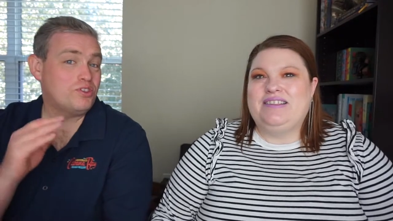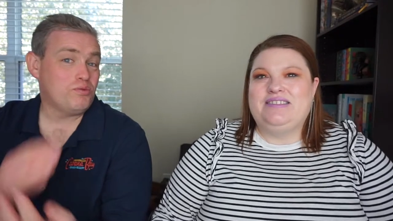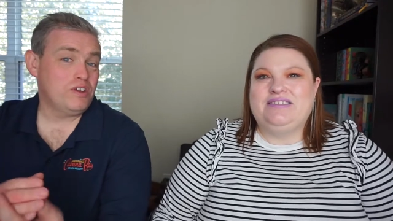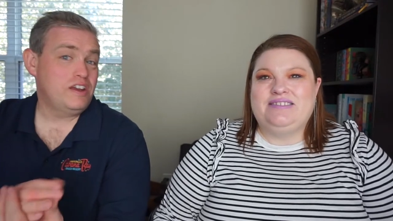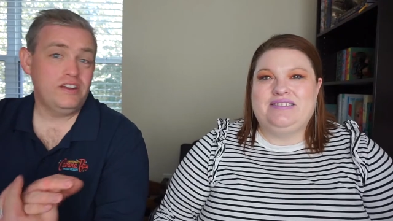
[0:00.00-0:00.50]

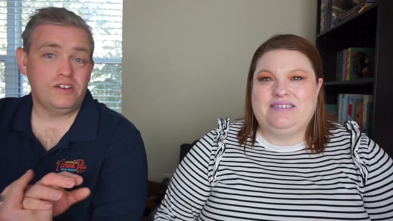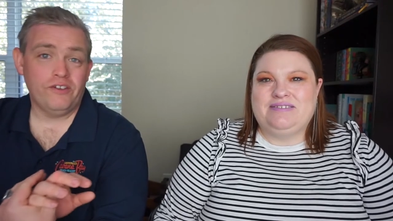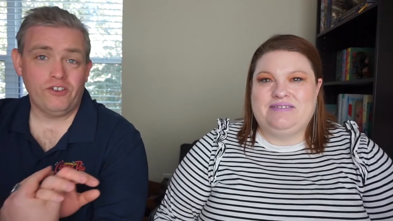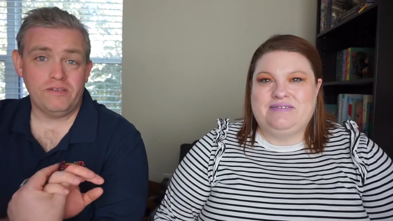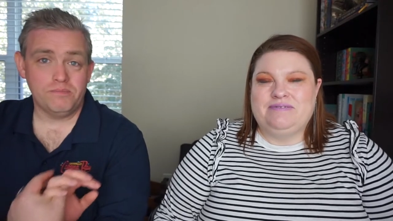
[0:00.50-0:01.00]
Speaker 1: three
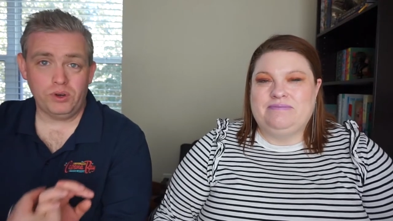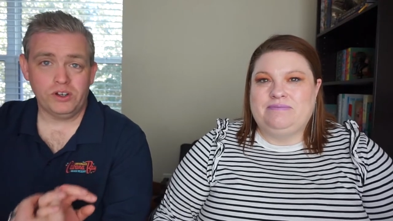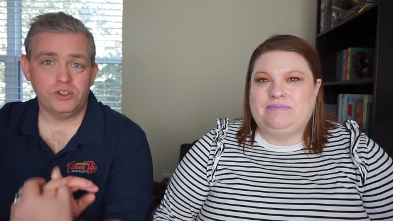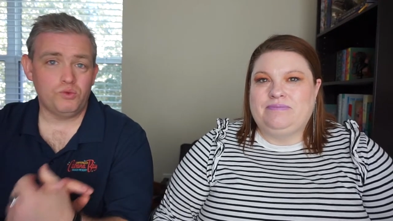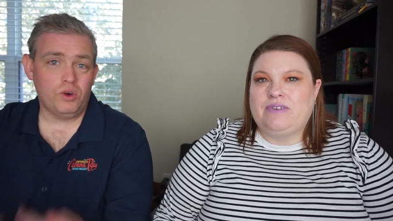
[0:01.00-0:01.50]
different
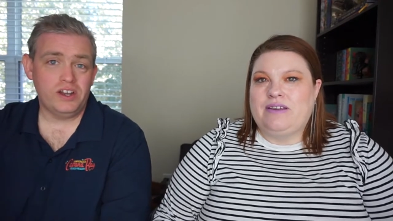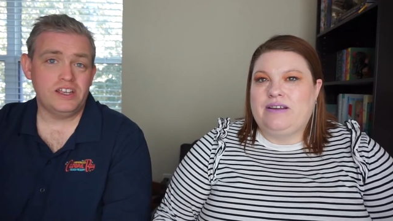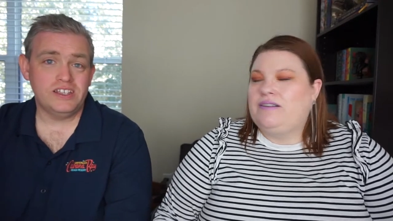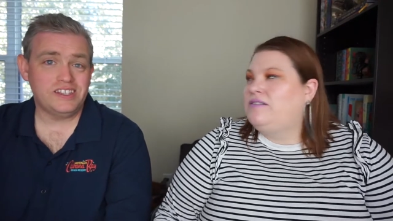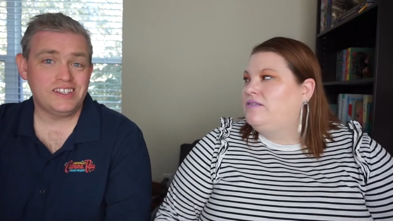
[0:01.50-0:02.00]
books. One
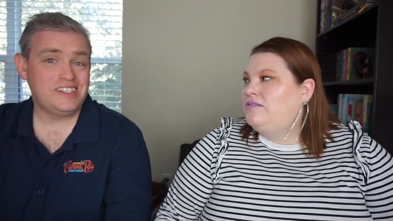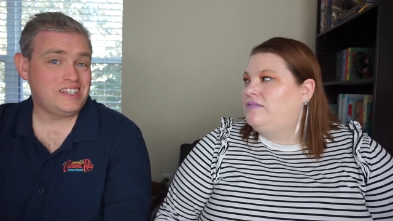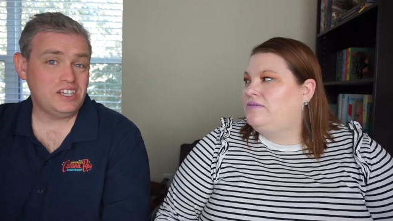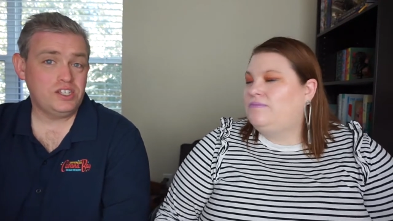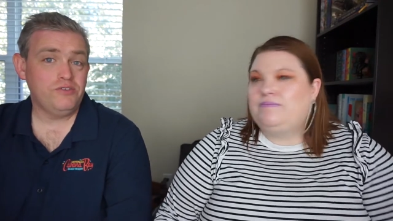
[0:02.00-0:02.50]
is
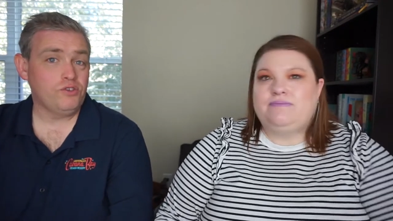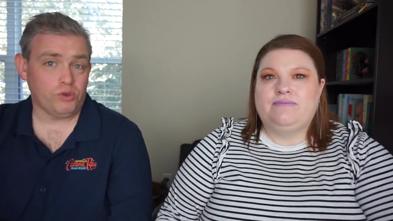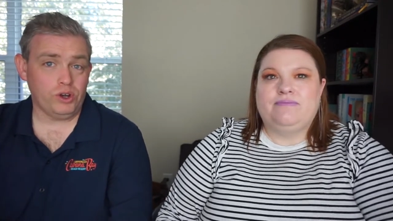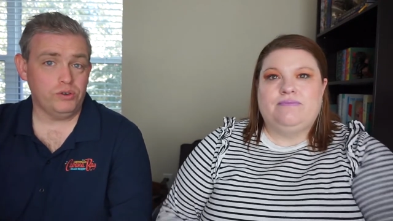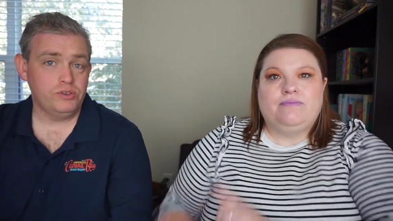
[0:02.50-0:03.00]
Six of
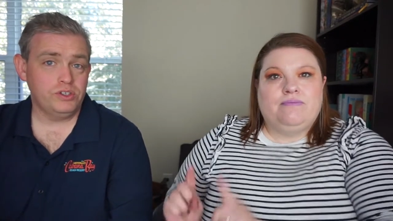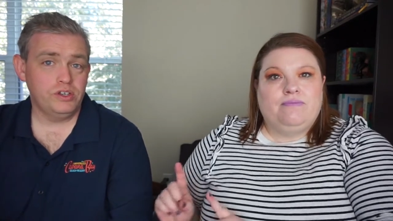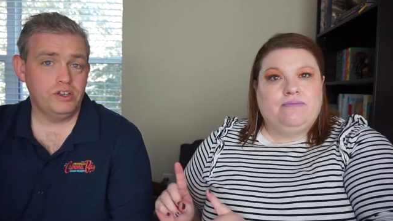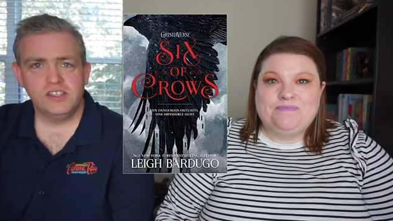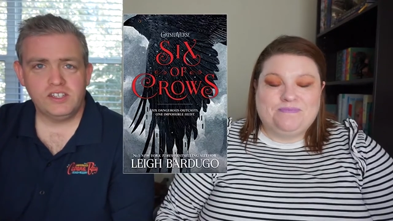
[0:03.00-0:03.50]
Crows.
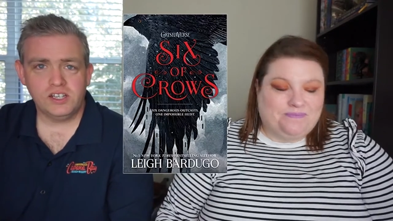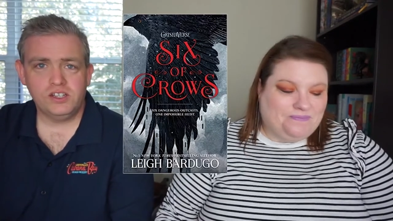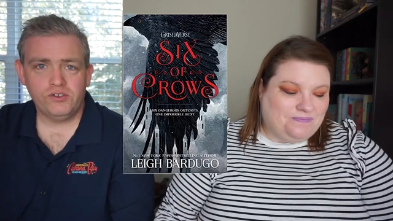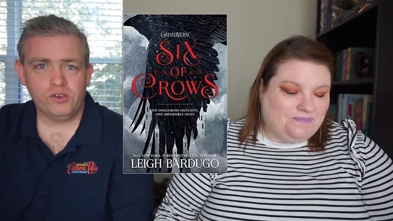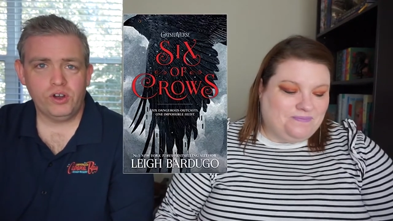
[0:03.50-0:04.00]

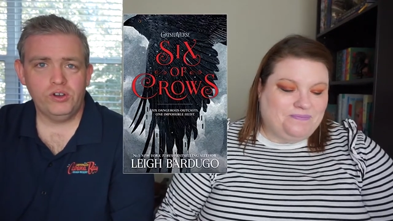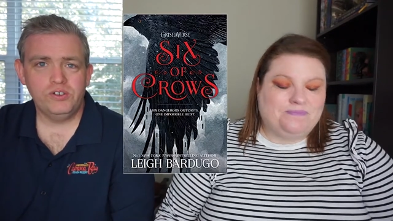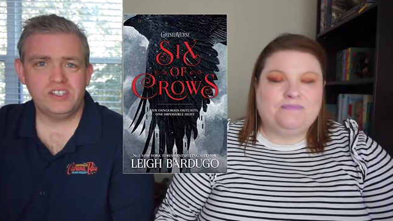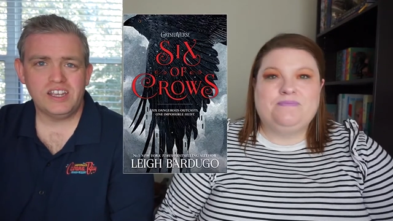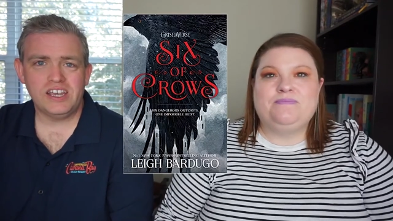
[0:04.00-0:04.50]
Six of
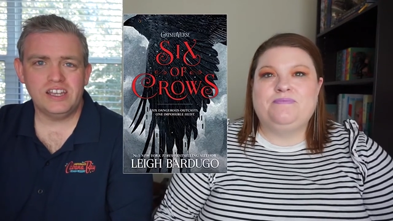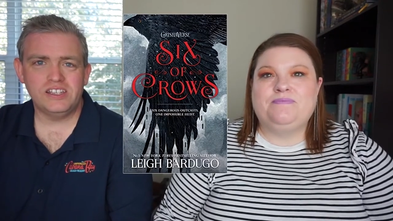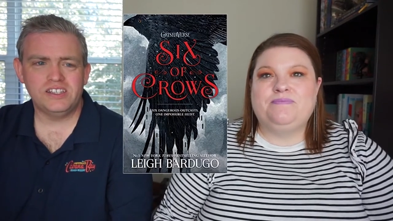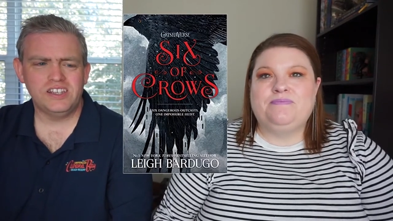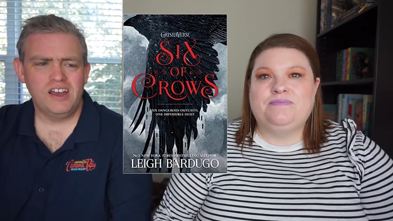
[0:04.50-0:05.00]
Crows
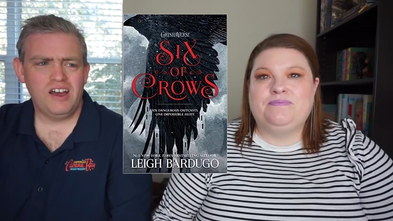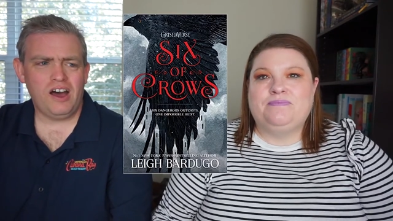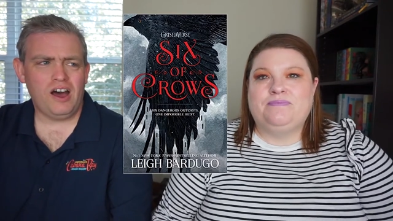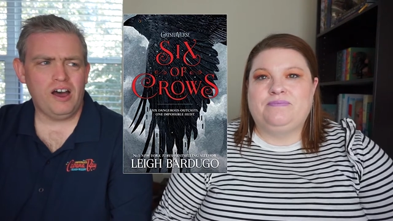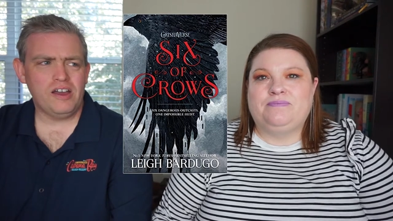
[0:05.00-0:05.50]
is
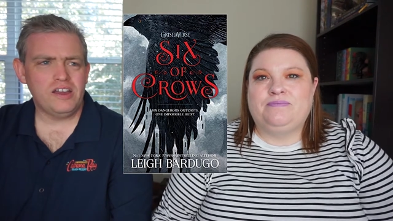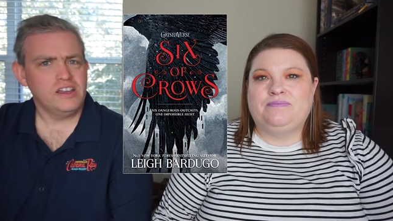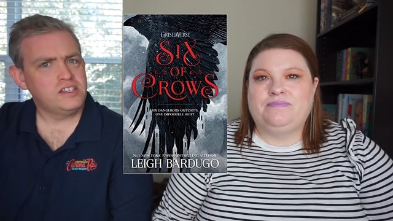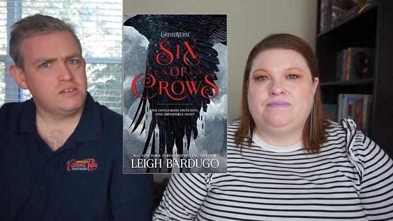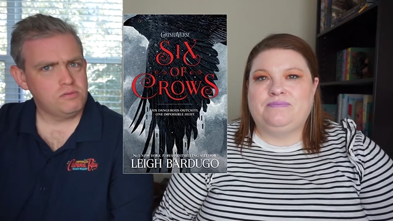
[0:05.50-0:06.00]
uh,
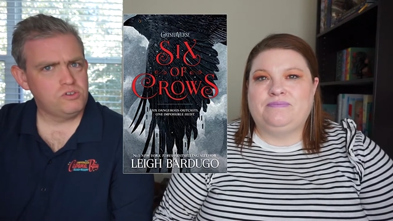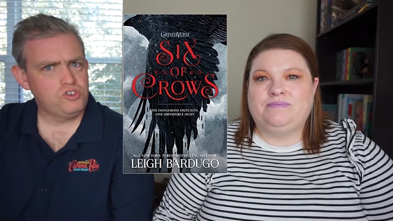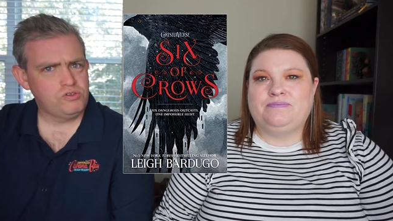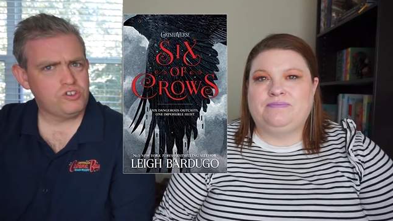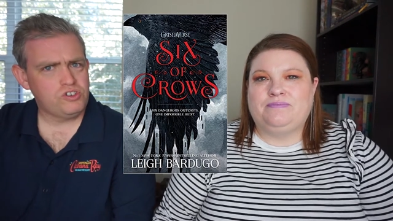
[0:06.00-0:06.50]
it's
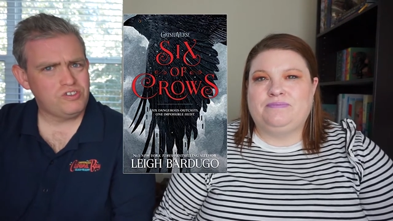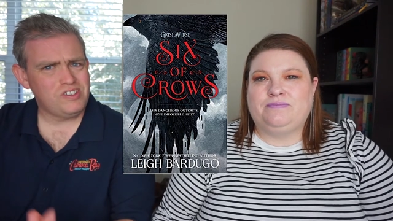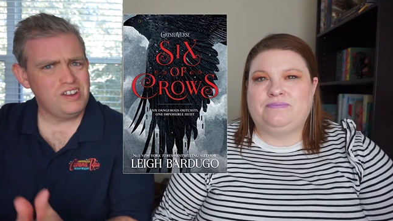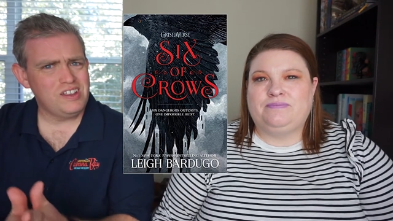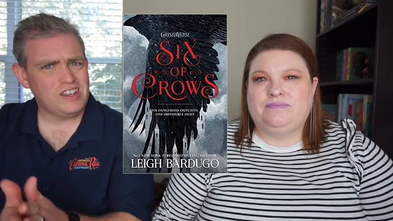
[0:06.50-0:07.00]

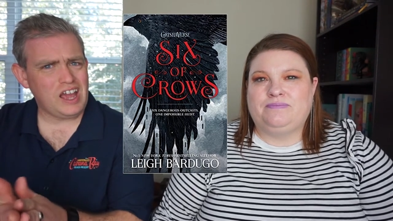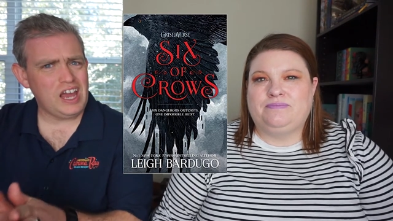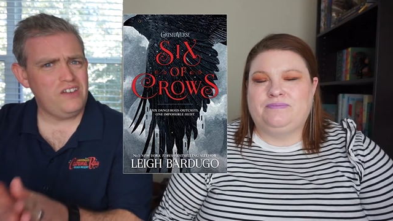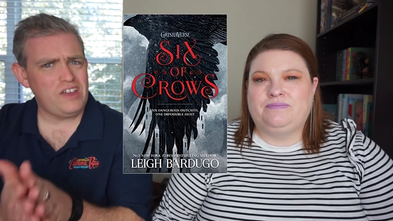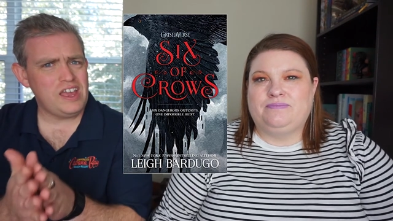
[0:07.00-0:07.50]

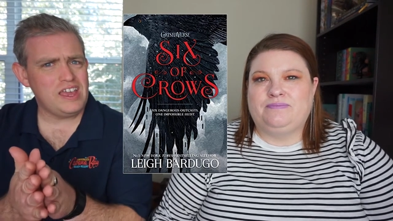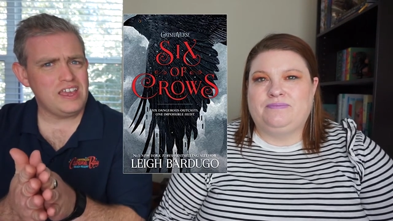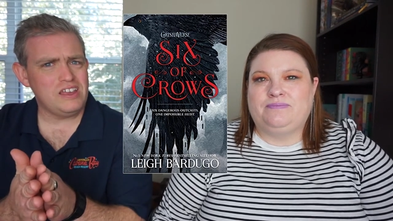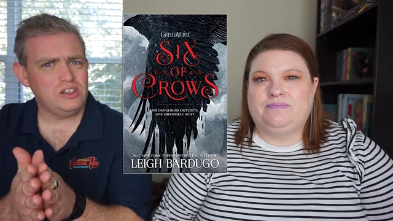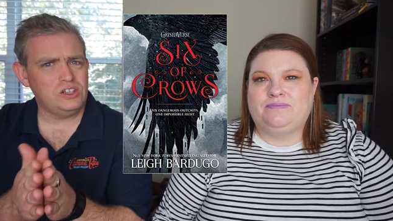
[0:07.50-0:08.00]
kind of
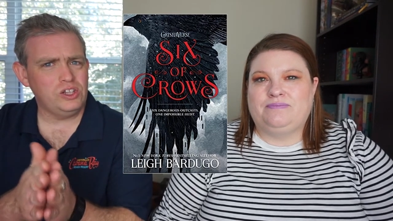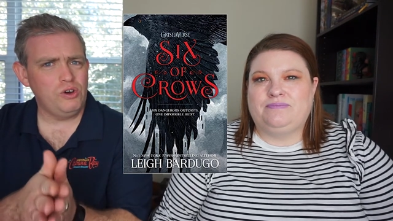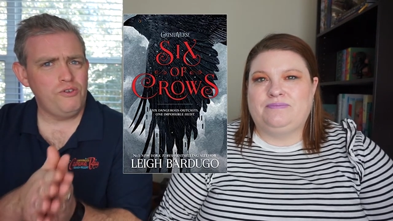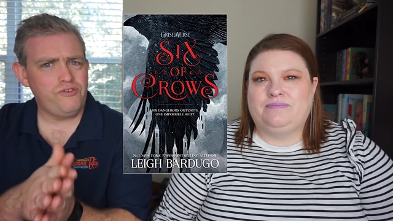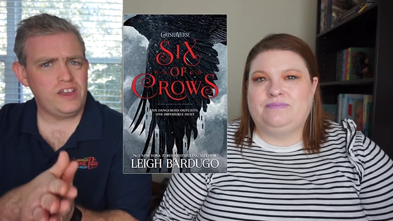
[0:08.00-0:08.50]
a
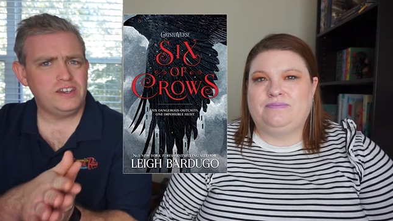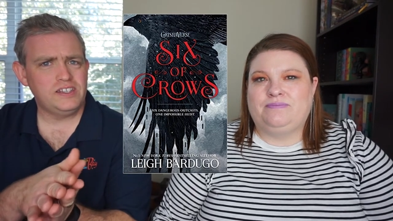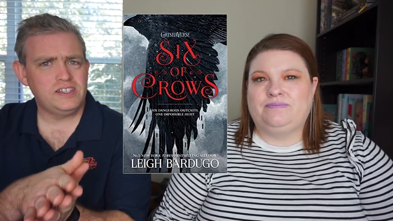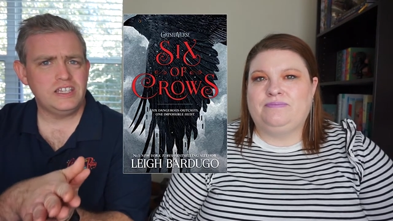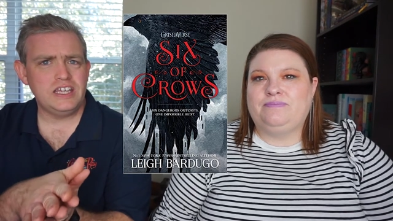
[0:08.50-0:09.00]
low
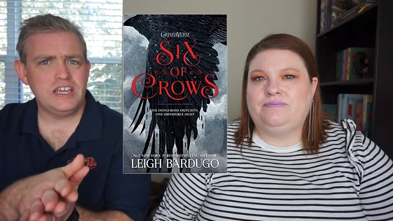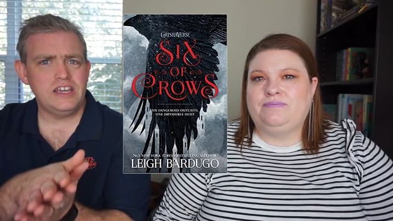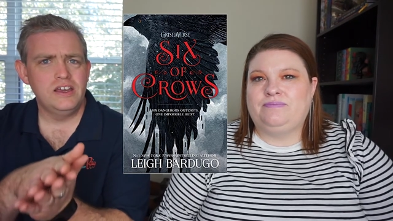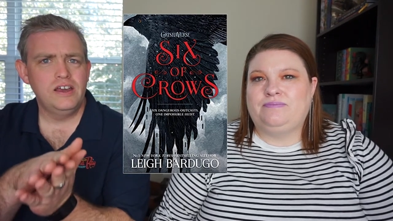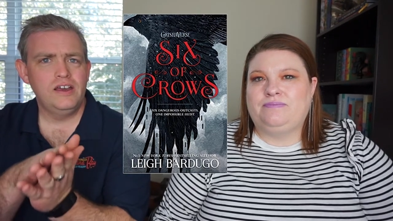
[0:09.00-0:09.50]
fantasy